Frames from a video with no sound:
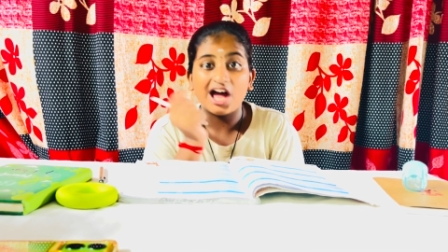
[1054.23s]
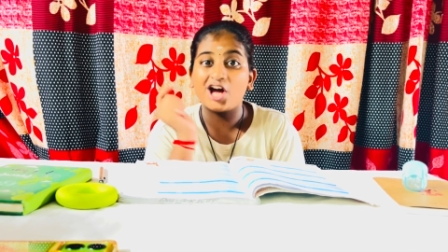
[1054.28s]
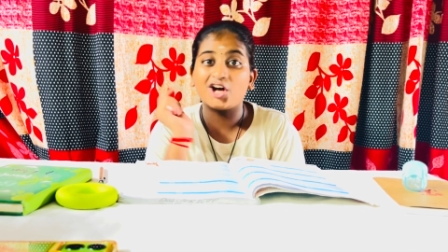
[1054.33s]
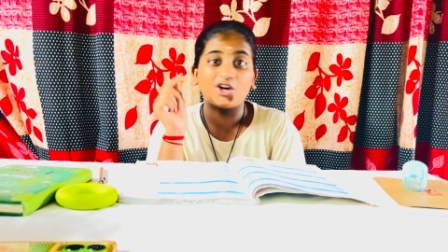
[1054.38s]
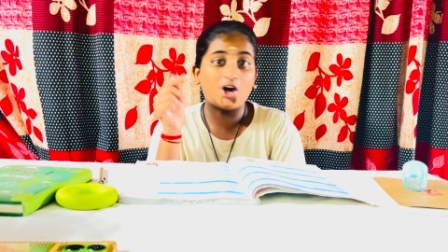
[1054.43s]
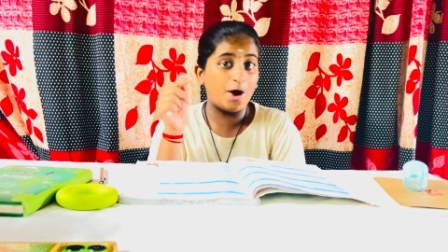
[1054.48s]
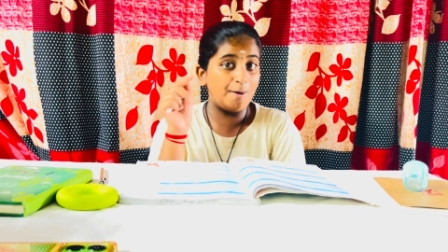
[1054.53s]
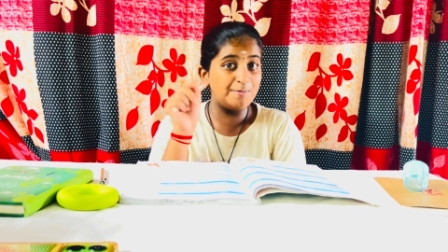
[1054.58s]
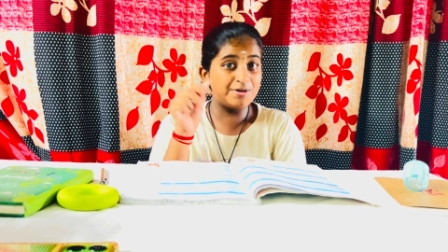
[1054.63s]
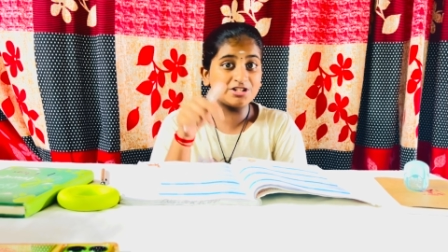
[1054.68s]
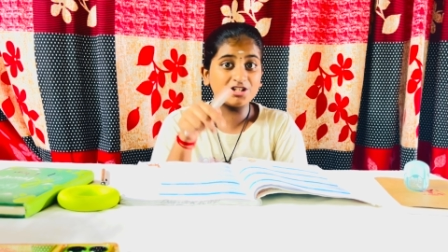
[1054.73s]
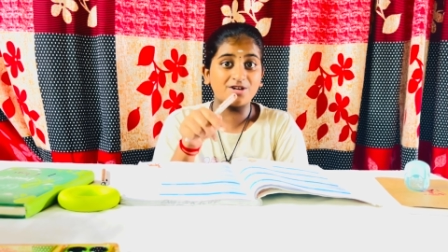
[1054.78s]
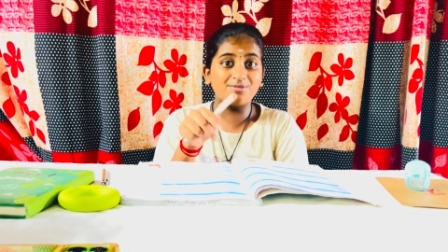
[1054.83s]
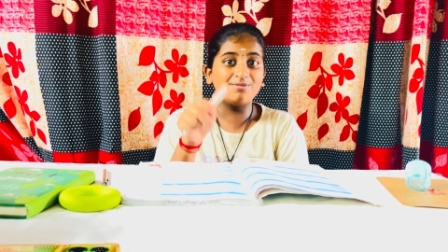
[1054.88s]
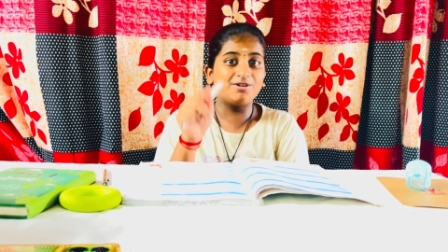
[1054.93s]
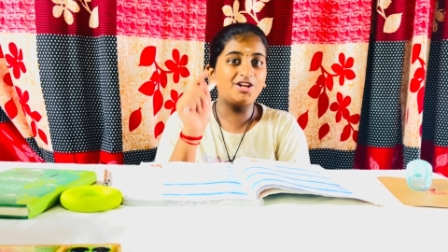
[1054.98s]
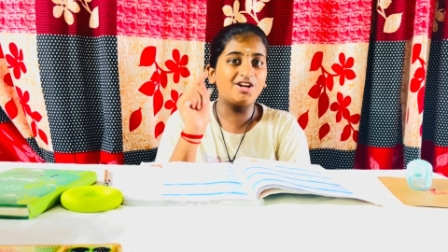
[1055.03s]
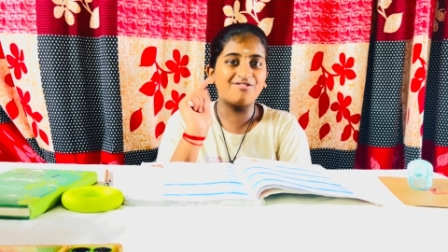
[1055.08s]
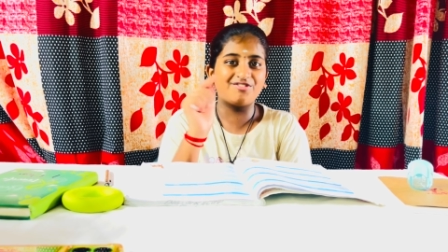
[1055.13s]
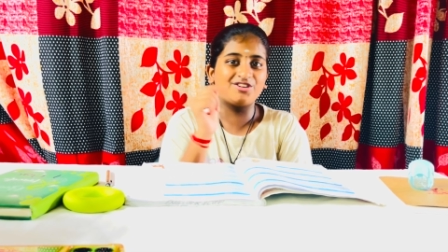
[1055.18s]
Comment down
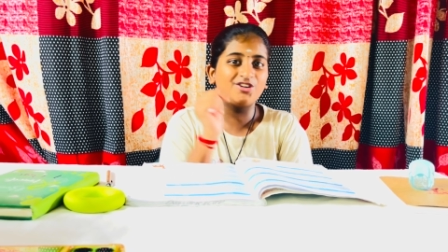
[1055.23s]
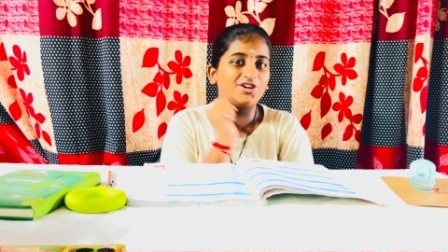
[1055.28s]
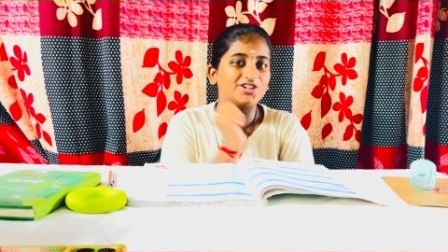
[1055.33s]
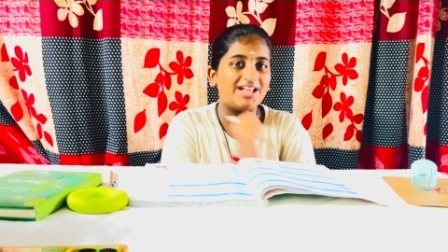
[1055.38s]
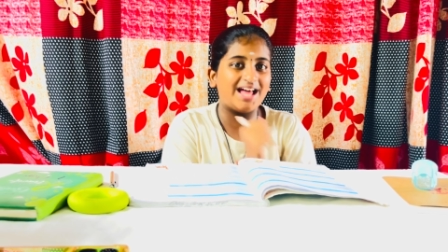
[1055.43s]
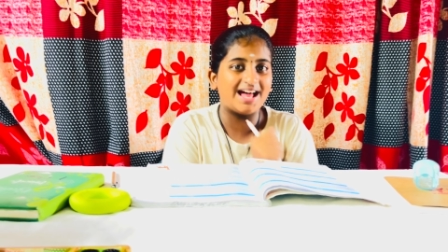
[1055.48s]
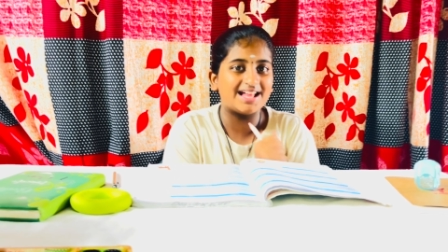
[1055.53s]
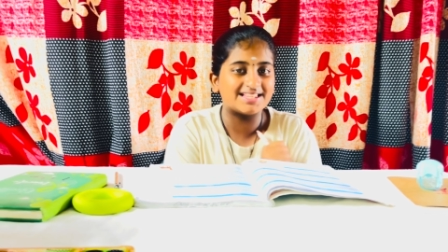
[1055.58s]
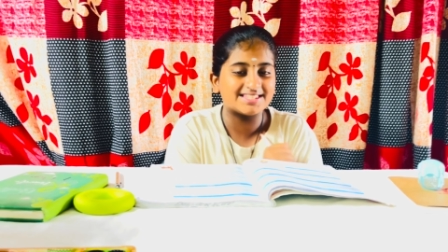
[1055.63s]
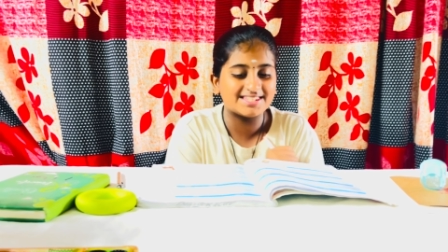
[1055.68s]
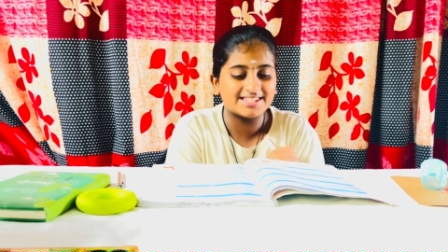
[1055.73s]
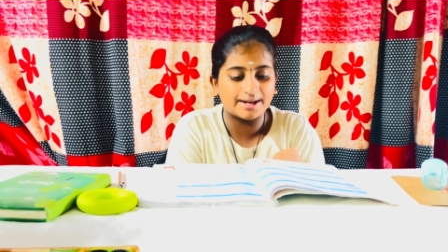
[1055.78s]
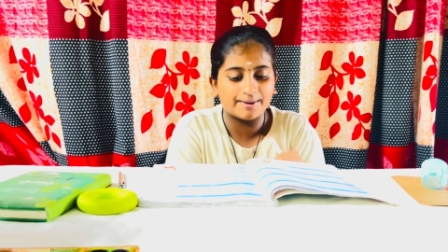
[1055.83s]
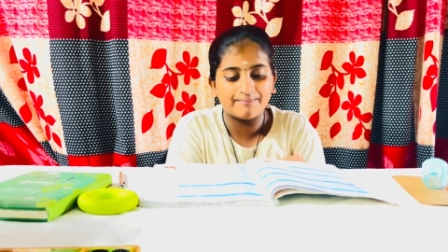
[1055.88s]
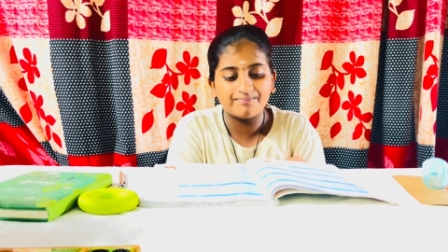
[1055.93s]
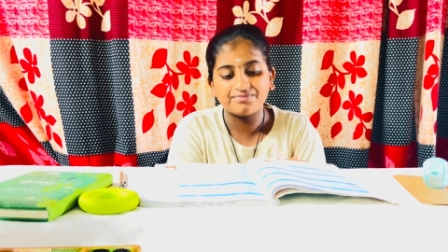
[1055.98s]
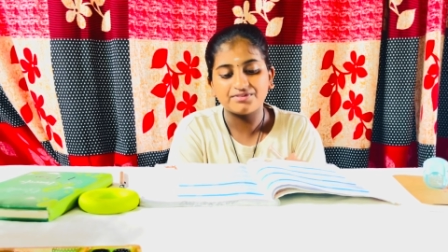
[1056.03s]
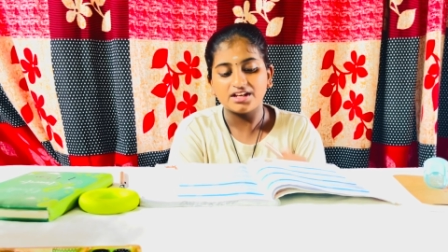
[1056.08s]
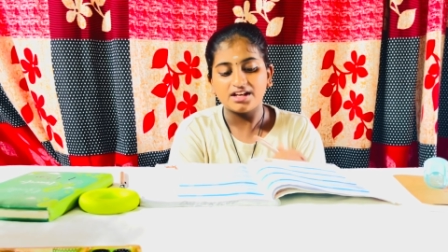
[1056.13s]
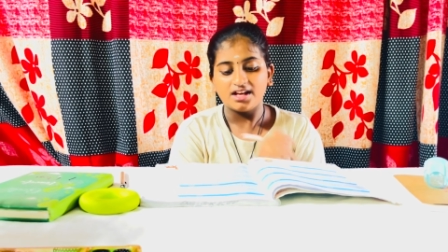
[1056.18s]
below if you know the answer.
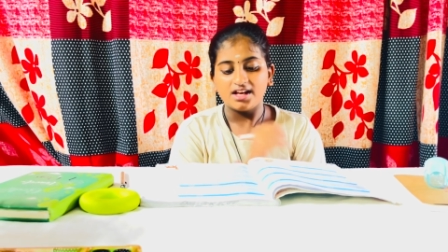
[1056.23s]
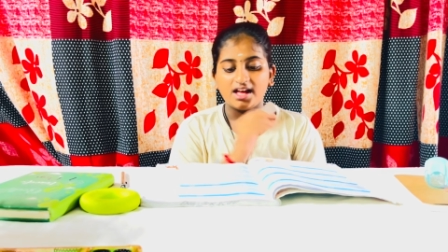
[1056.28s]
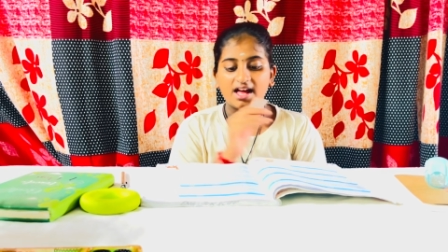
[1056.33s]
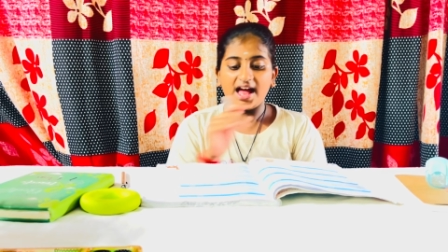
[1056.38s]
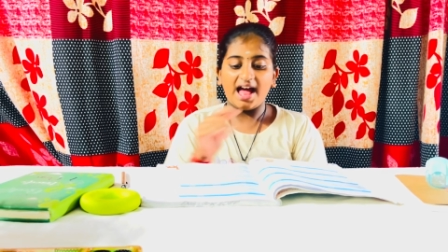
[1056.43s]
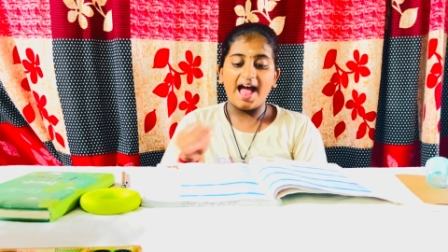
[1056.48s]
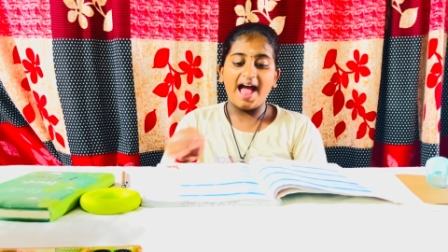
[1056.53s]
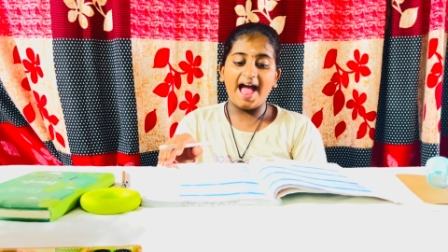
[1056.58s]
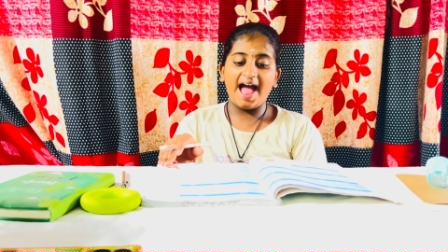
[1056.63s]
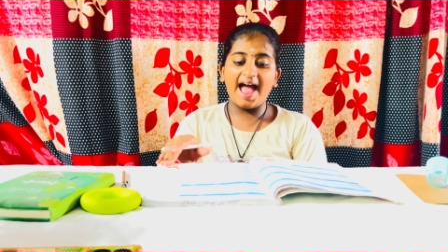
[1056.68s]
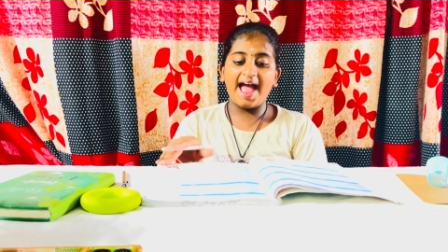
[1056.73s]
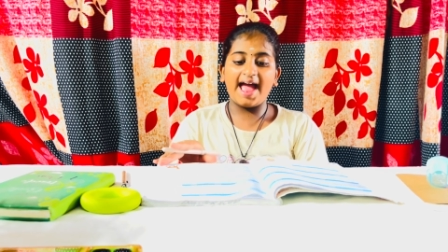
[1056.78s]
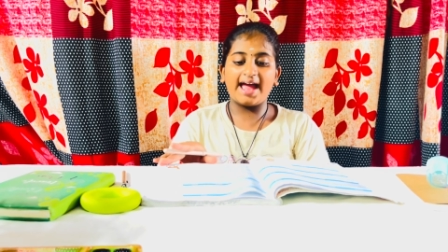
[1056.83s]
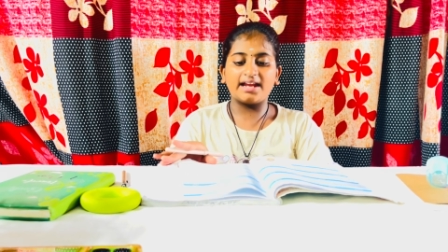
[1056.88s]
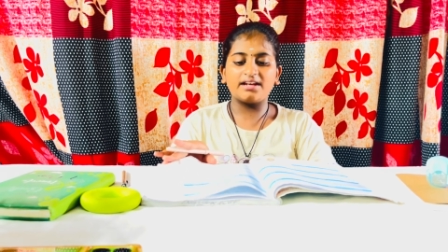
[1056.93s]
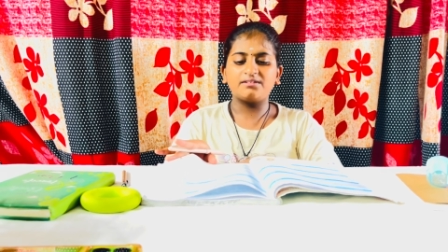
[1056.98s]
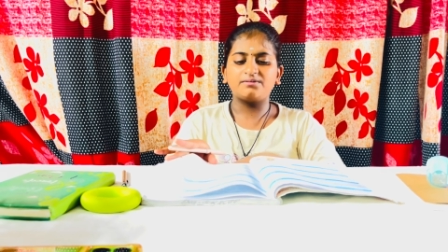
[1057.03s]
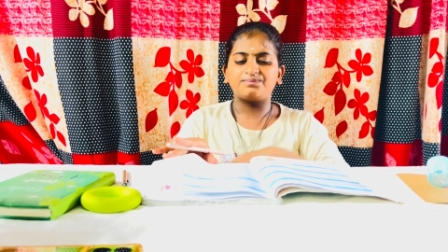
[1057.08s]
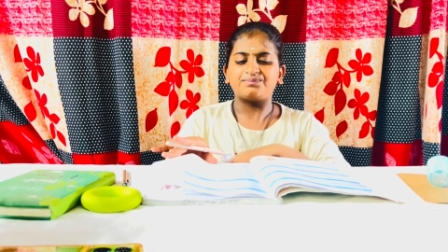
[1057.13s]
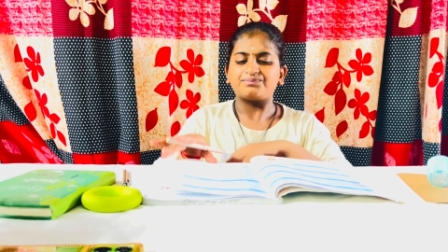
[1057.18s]
And